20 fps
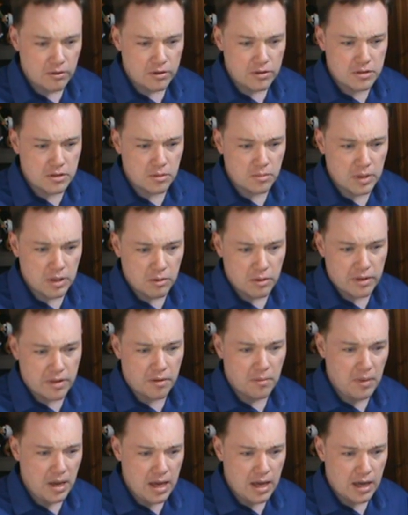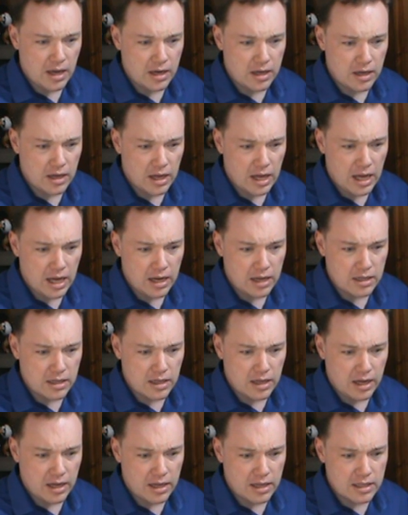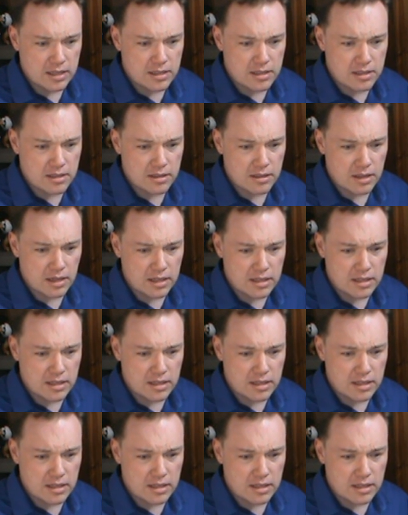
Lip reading: to be with a man, and it's